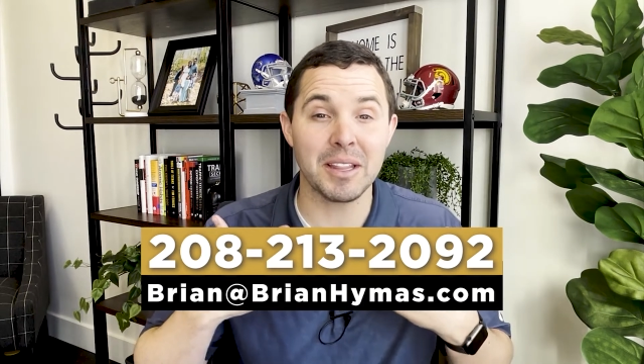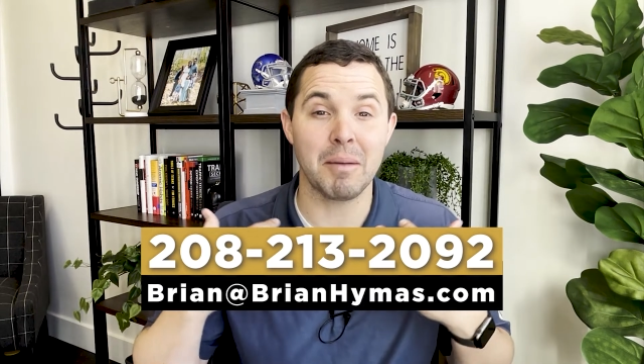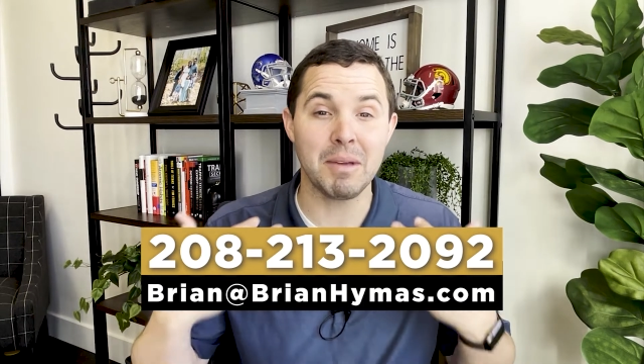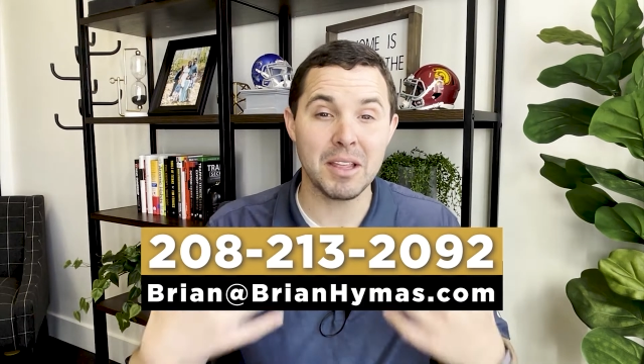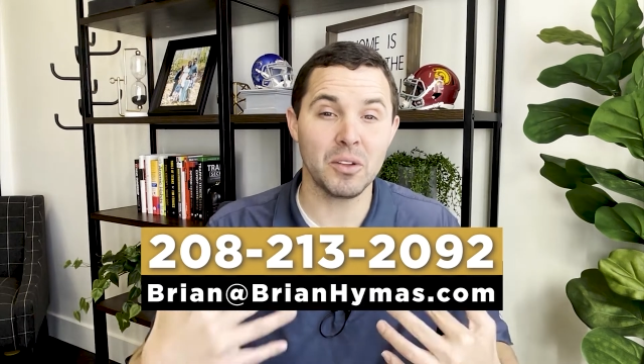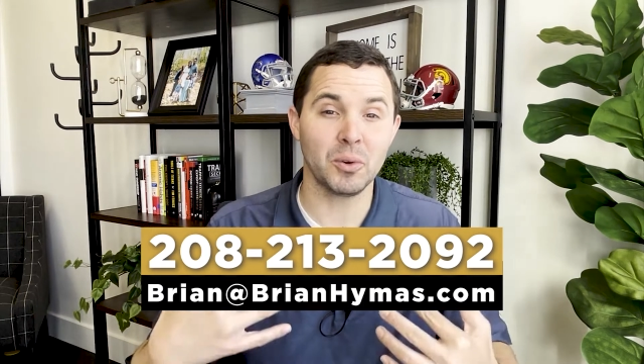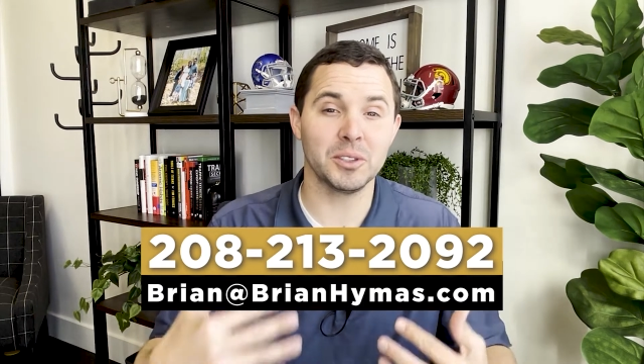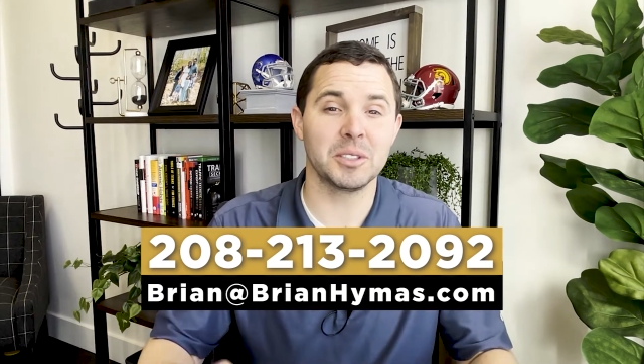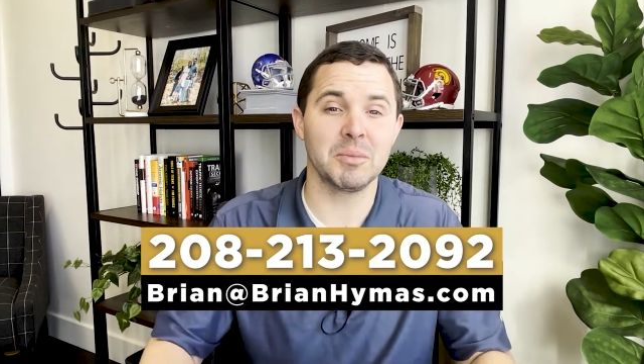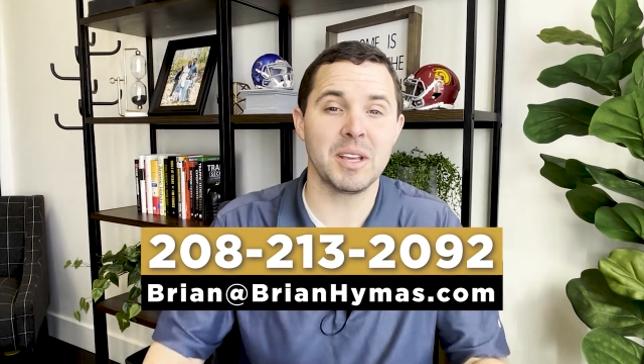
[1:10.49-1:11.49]
They mean the
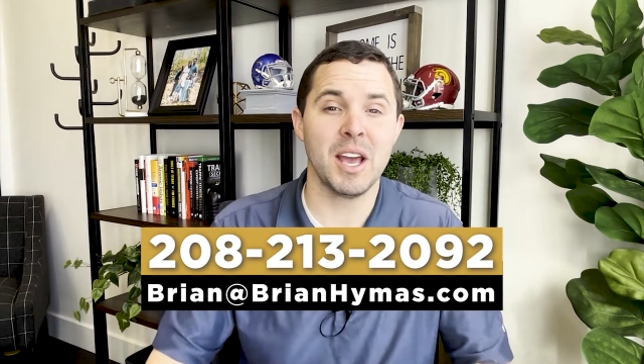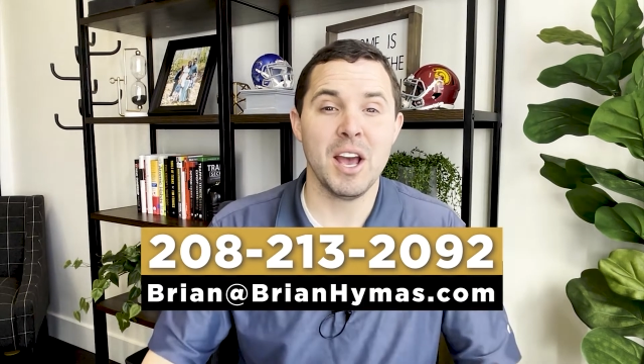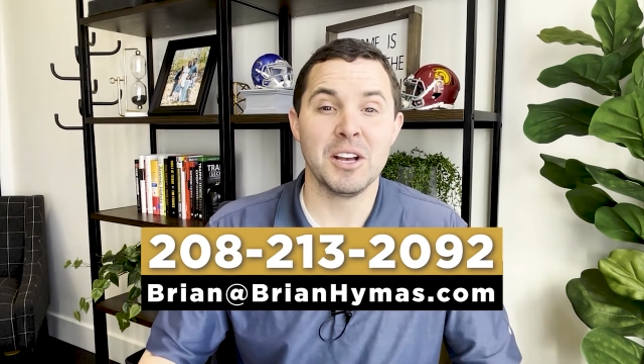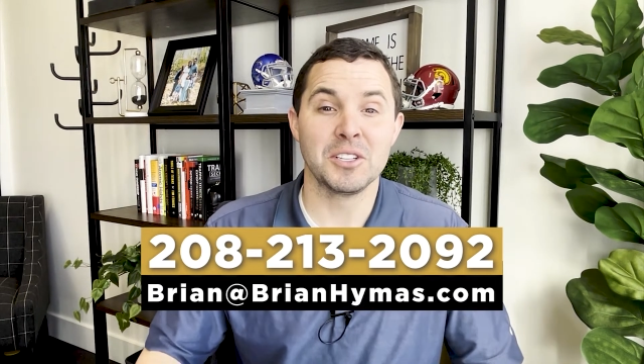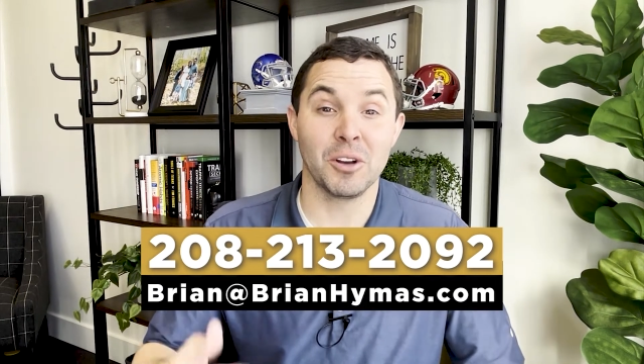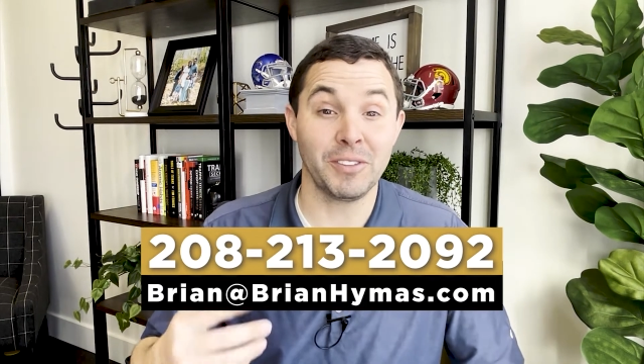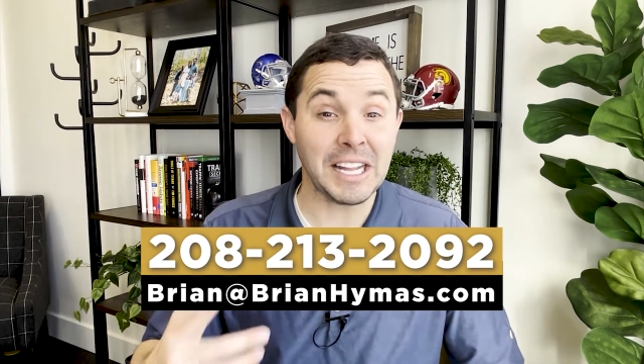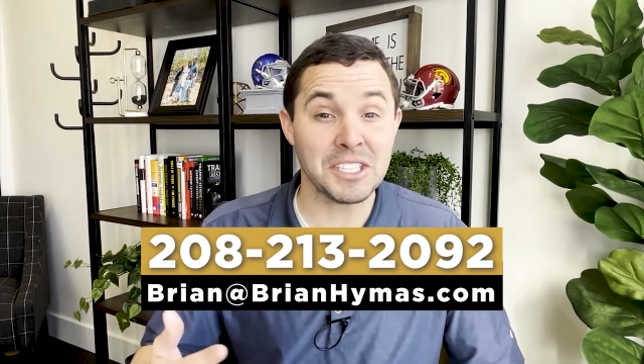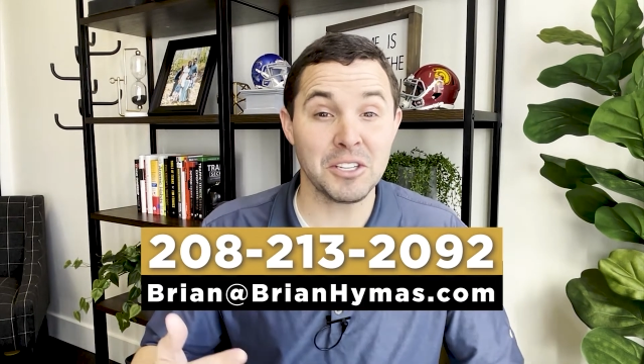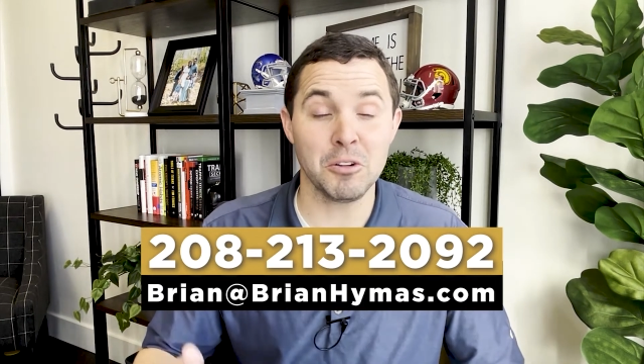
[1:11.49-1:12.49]
world to me. So if
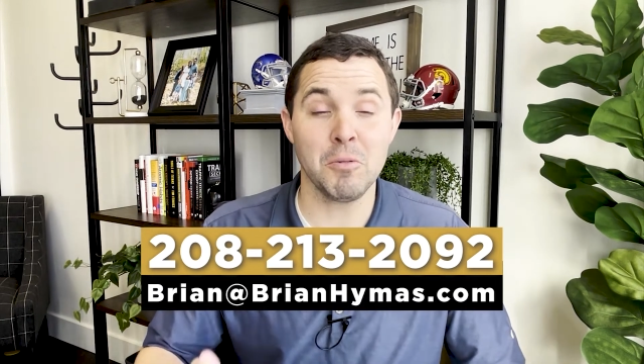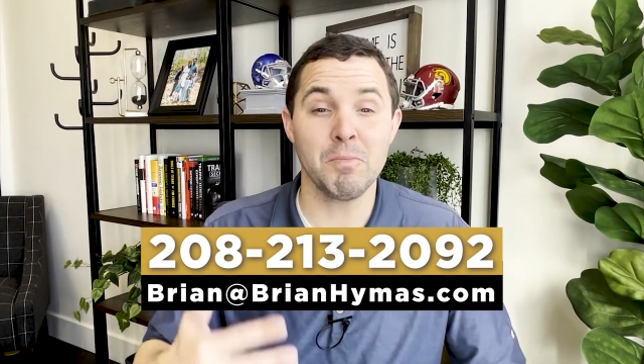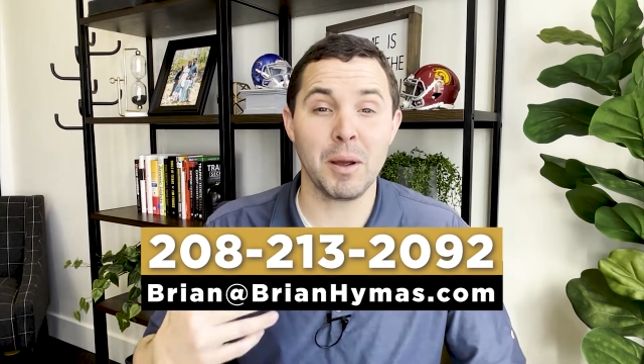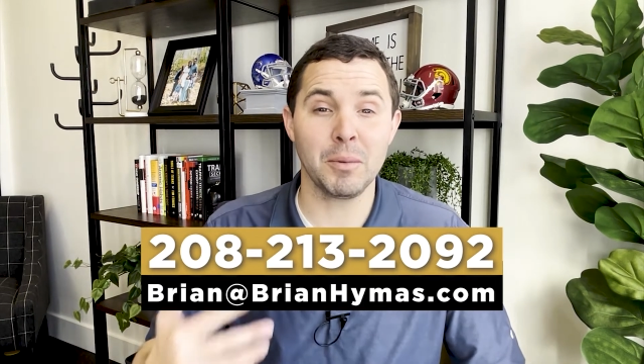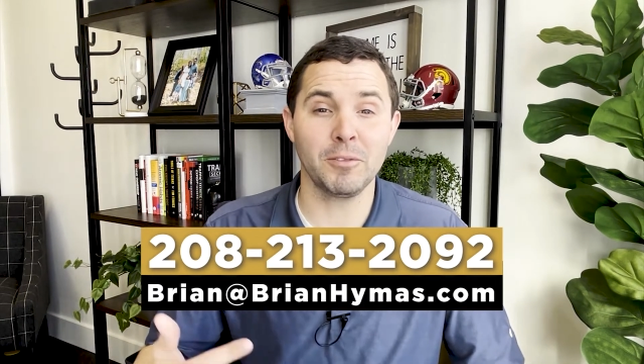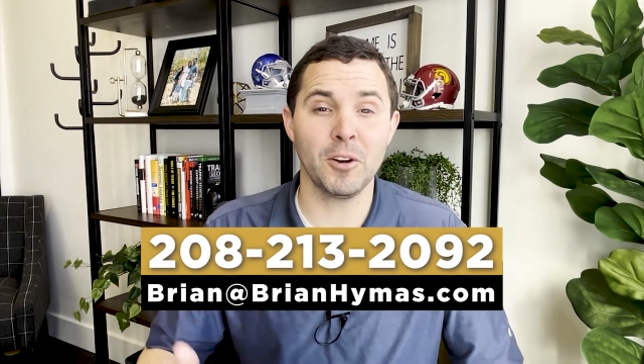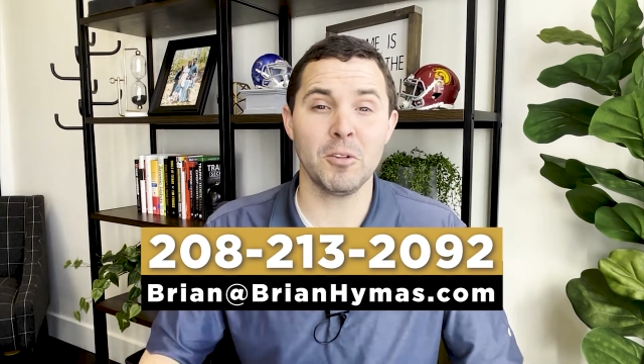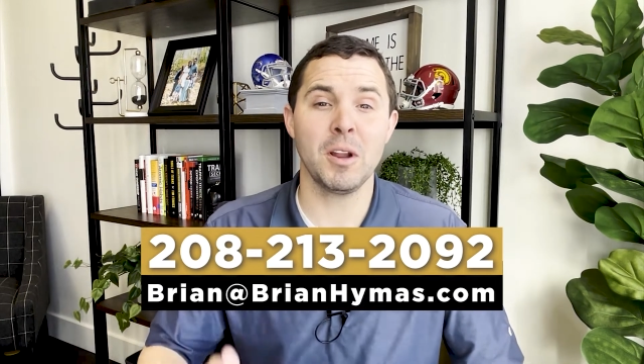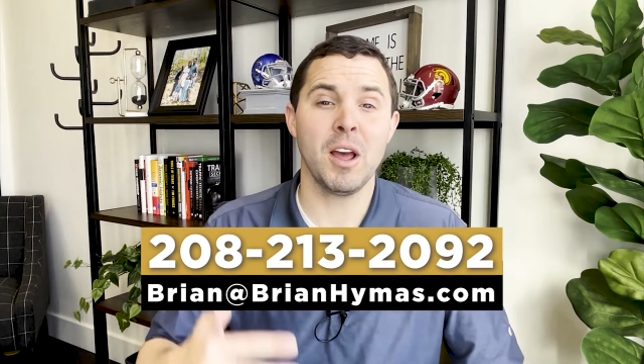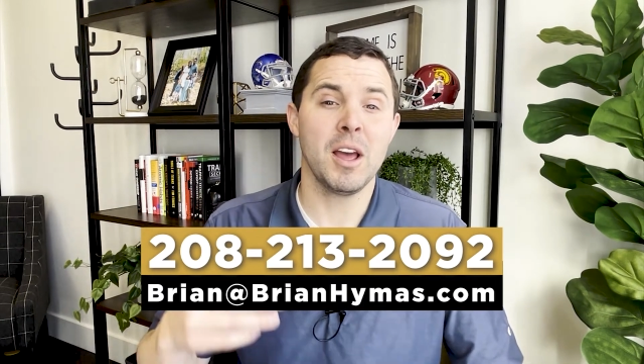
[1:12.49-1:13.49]
that's you, pick up the phone,